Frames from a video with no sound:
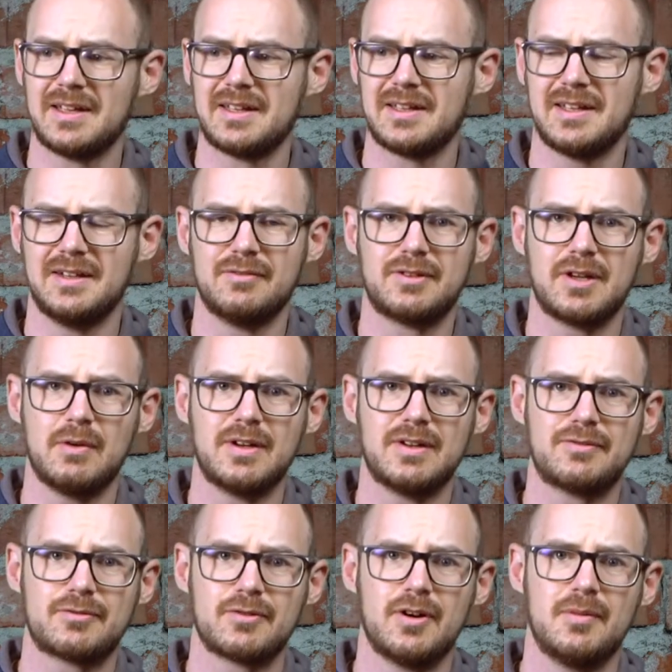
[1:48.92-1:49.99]
kind of going
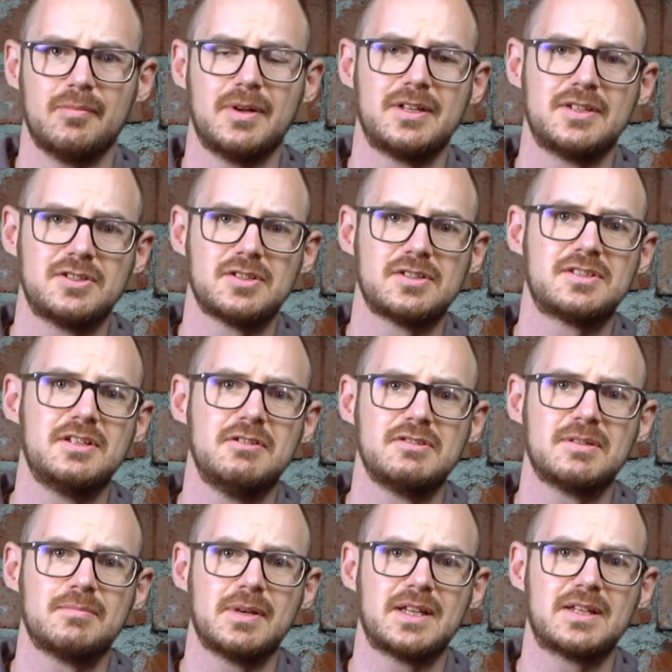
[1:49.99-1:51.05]
from just
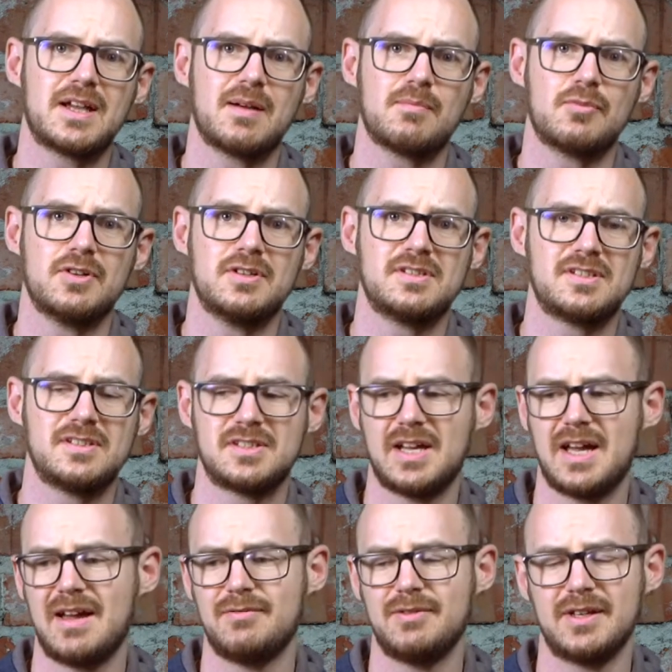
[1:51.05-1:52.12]
using big cameras to
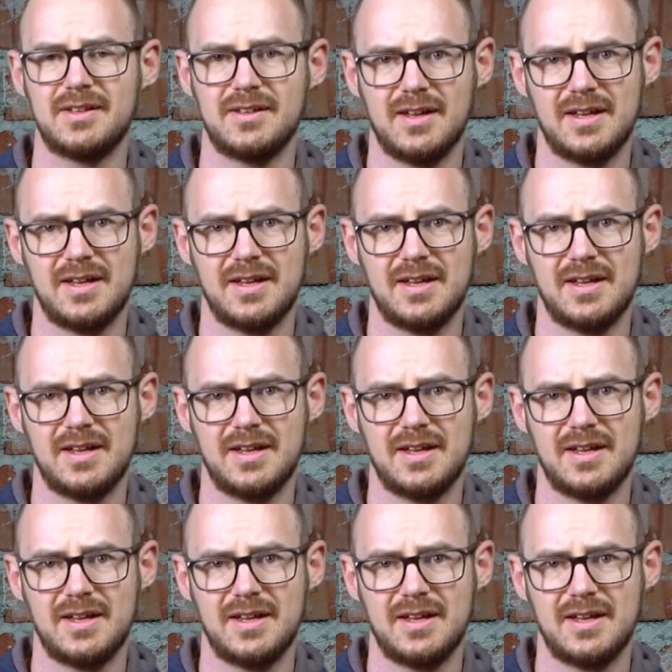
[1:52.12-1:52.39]
having